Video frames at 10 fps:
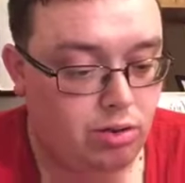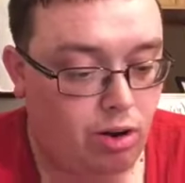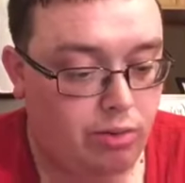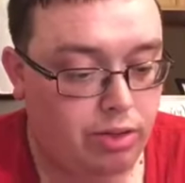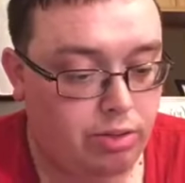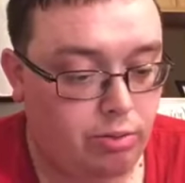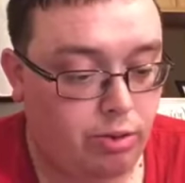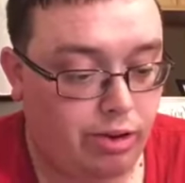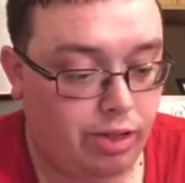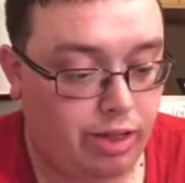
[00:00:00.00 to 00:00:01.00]

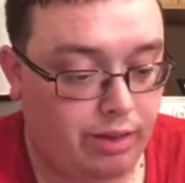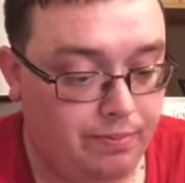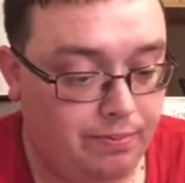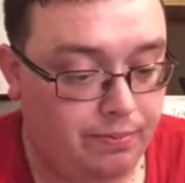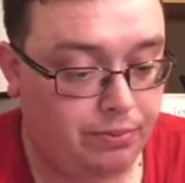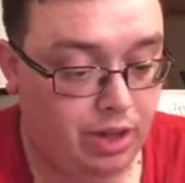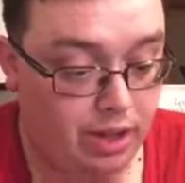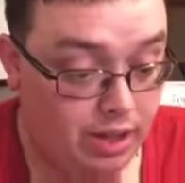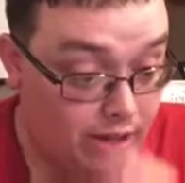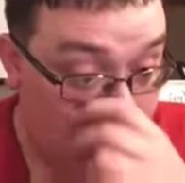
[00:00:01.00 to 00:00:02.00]
overthroweth it.
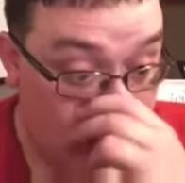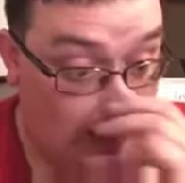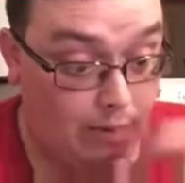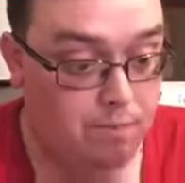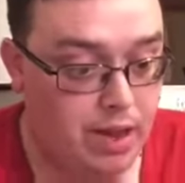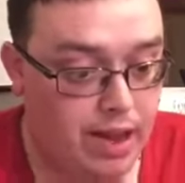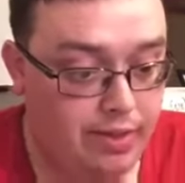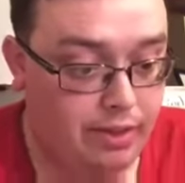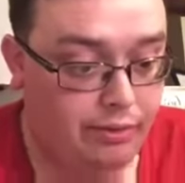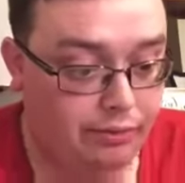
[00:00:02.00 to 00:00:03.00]
A man
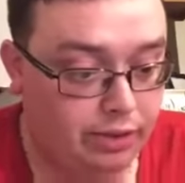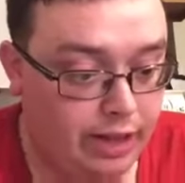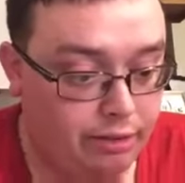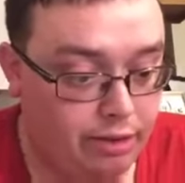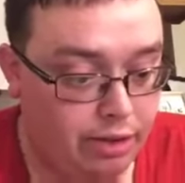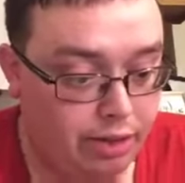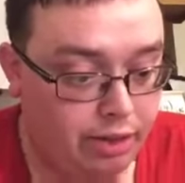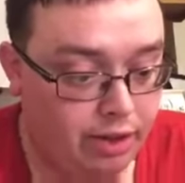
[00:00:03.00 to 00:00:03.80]
that flattereth